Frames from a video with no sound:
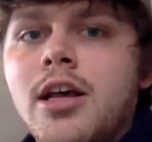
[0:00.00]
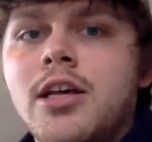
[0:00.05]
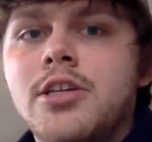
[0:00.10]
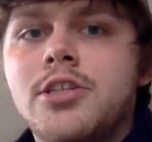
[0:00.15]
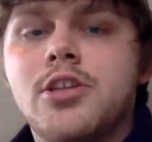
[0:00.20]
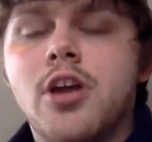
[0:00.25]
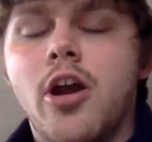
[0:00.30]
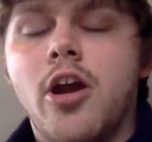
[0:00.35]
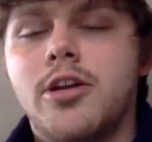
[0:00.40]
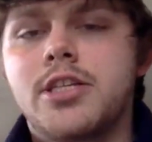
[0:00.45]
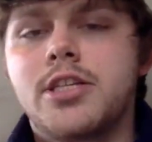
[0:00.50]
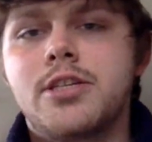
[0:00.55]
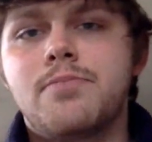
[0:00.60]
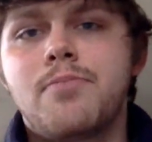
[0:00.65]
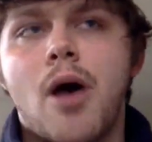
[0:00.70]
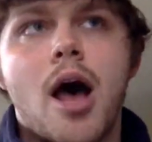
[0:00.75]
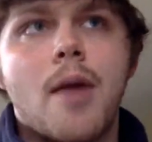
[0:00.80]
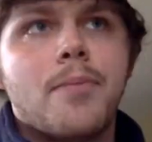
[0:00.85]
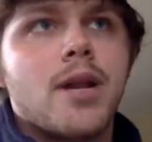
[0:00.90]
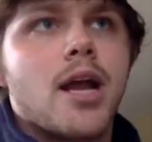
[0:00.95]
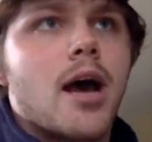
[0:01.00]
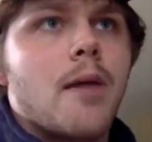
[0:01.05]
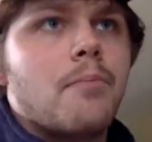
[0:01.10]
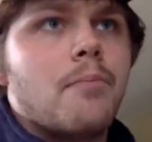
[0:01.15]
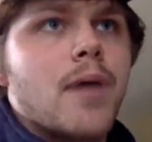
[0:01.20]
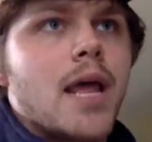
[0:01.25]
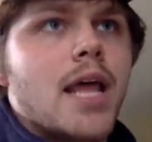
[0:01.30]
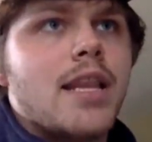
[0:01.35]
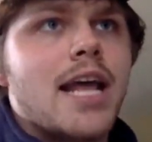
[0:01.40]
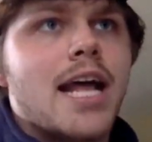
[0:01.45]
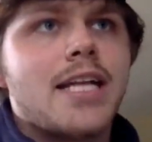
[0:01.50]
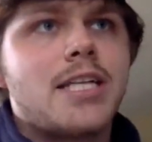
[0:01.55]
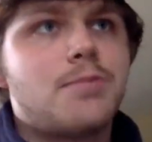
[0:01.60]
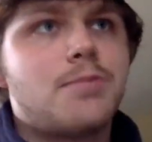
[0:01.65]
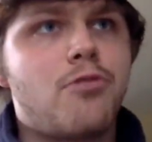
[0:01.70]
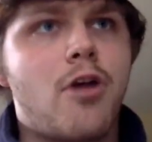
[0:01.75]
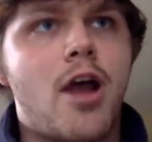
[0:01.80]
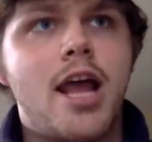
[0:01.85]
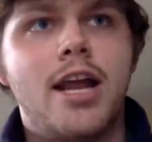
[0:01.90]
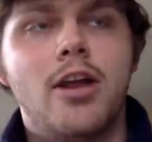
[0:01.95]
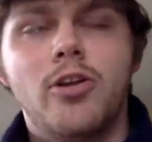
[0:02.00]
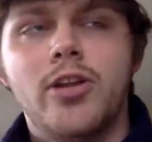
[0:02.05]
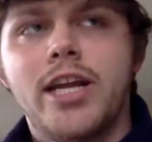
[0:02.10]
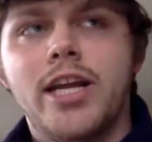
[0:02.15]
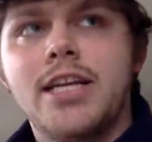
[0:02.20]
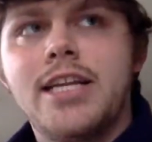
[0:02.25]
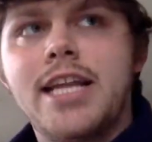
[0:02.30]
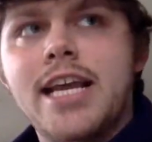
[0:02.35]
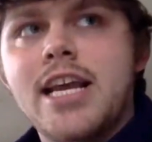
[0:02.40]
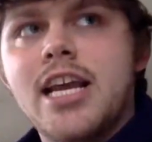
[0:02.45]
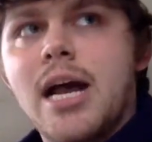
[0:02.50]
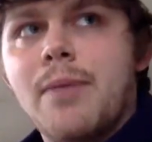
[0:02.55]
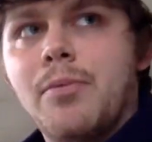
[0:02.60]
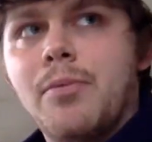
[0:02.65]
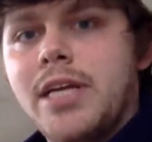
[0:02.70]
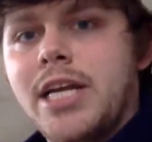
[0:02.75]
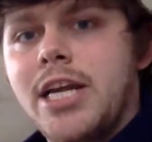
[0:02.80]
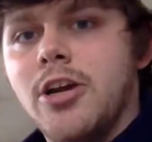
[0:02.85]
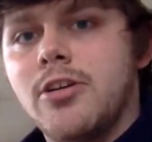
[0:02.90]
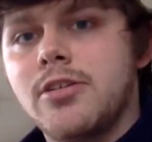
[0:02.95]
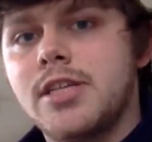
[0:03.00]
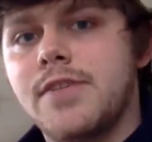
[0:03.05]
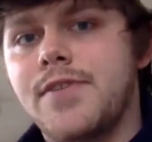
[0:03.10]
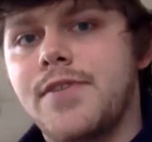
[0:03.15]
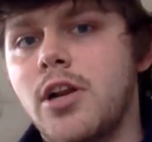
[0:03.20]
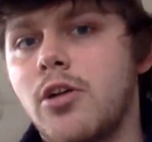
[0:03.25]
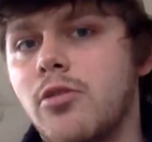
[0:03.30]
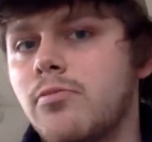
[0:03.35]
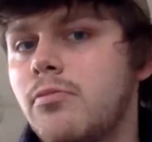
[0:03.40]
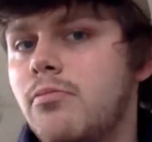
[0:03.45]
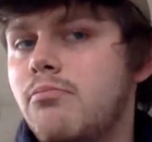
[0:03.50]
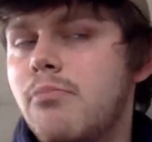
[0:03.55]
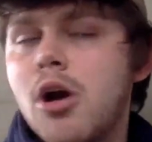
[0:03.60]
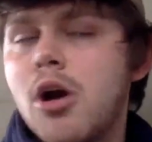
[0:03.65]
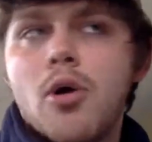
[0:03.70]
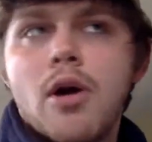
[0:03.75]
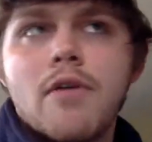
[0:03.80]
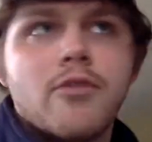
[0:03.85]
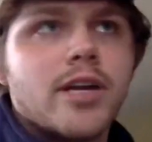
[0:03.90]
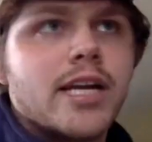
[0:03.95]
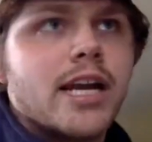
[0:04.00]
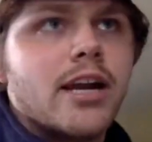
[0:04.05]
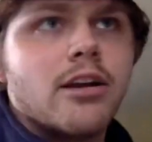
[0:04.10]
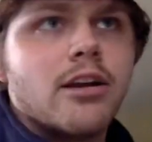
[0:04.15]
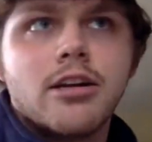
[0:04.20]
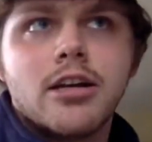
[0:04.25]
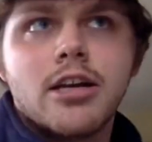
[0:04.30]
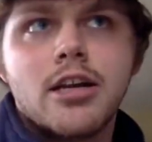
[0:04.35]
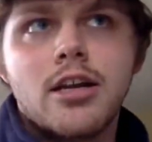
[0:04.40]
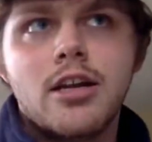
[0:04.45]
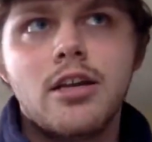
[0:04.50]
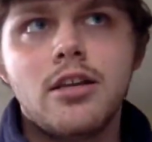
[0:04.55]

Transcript: starts popping up, and that's probably only going to take a couple years if you don't mow every year.